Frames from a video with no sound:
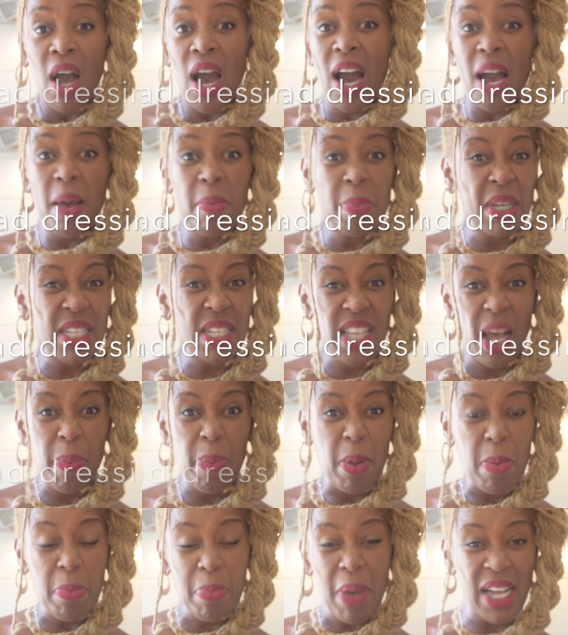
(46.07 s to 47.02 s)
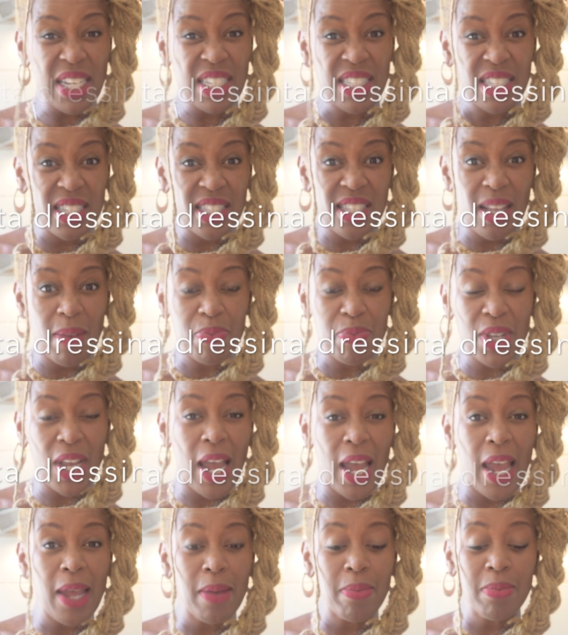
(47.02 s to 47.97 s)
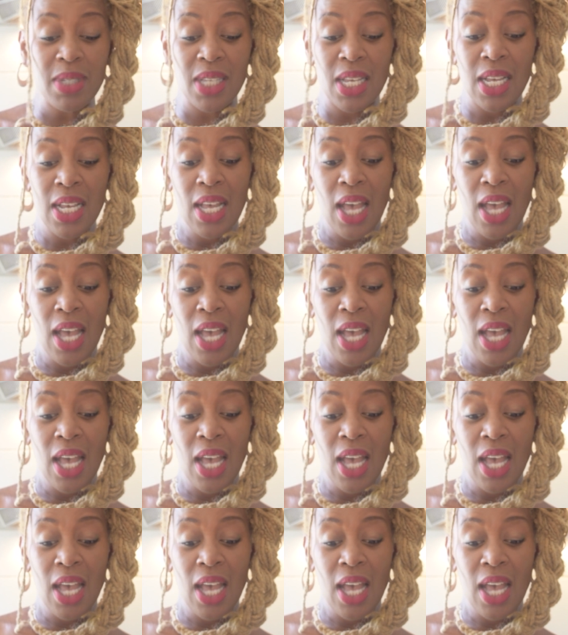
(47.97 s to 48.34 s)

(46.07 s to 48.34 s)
I mix it up in pasta sometimes.